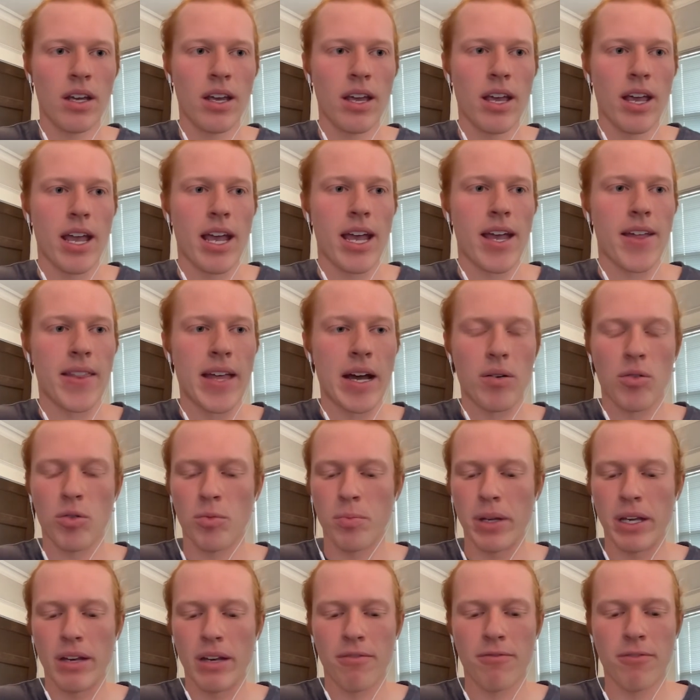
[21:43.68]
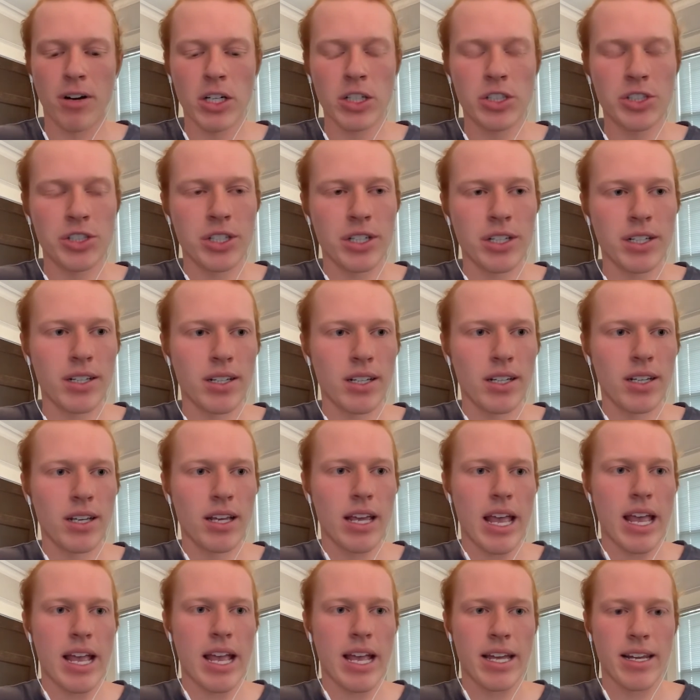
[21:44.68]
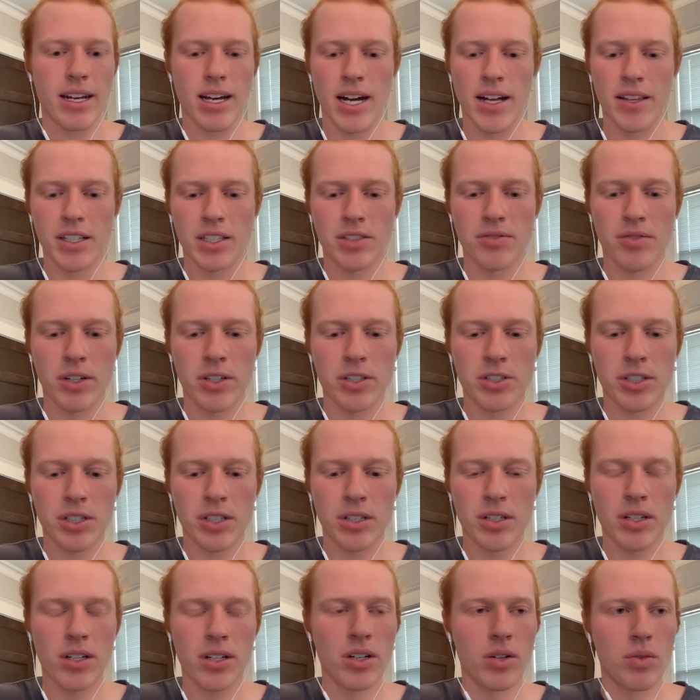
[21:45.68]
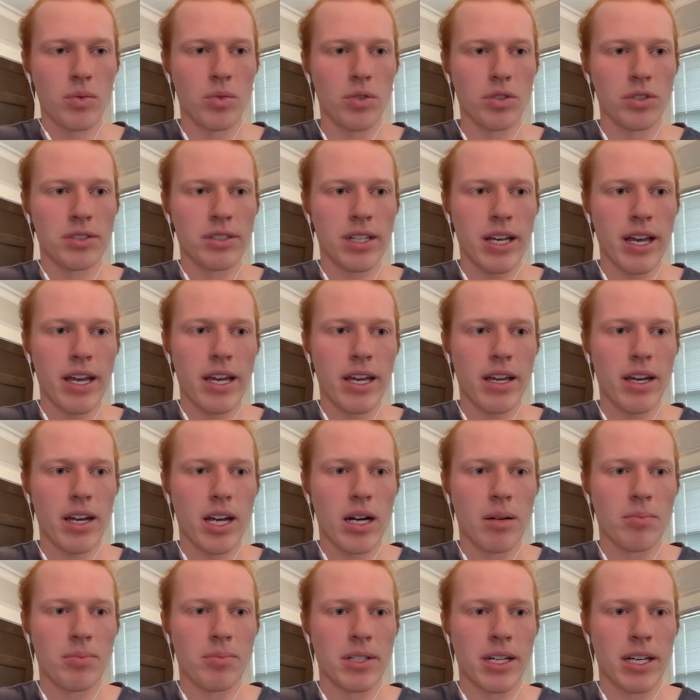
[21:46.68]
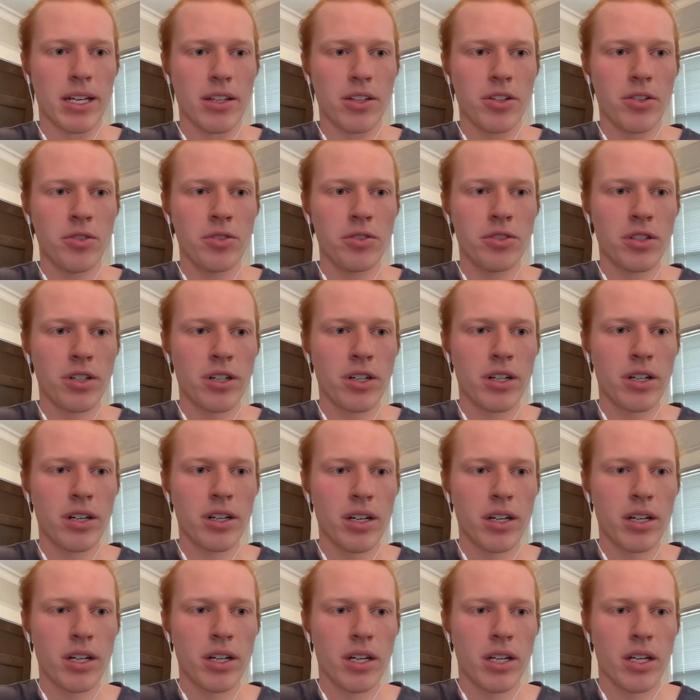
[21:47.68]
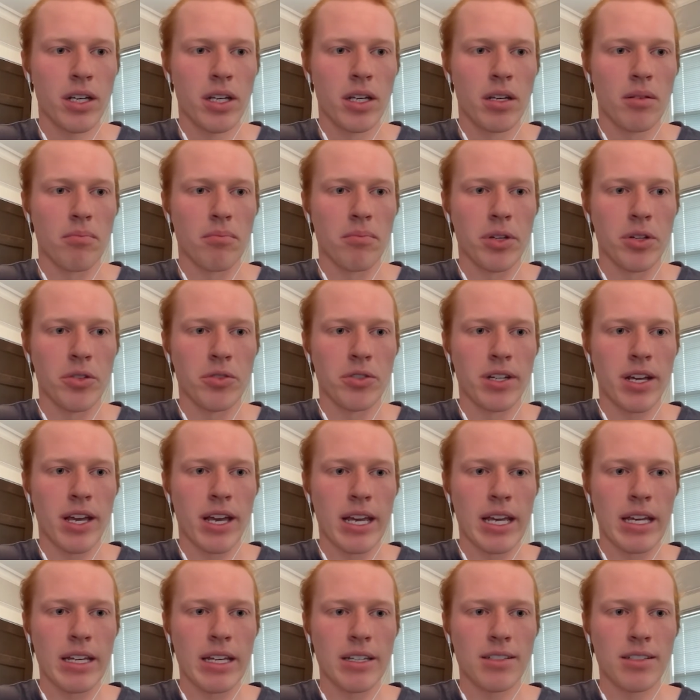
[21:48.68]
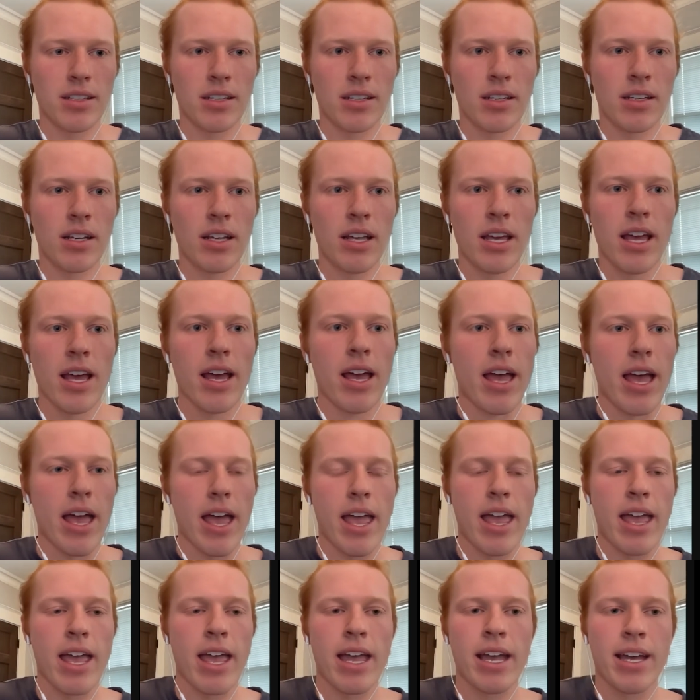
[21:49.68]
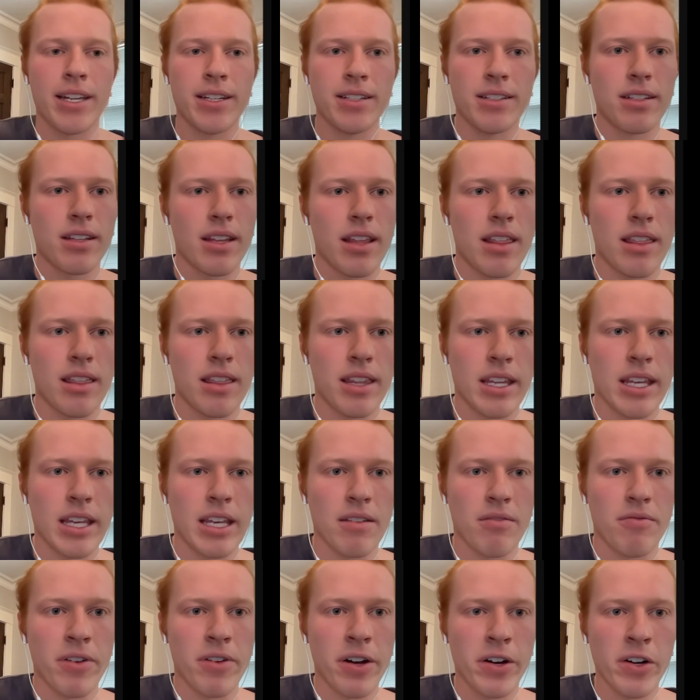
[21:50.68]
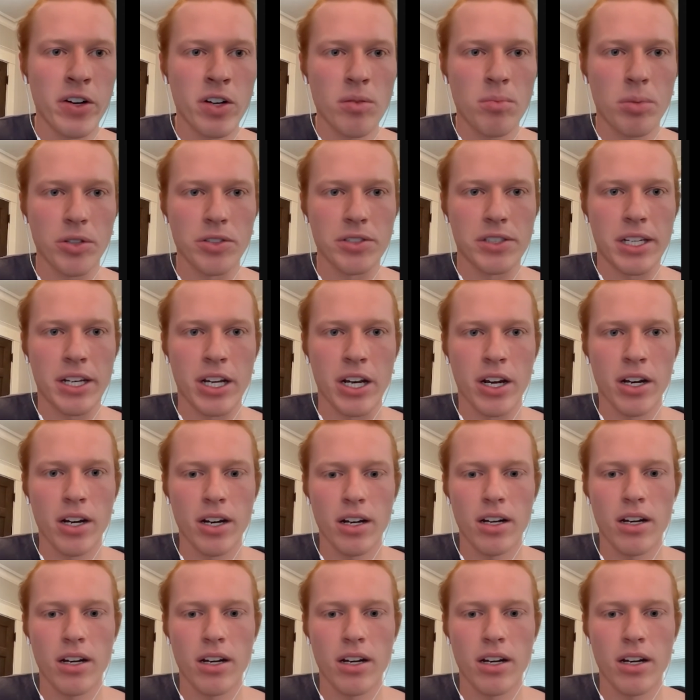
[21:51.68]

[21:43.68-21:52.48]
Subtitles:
And that will be a function. And on this function, we'll say update user, mutate. And the variables here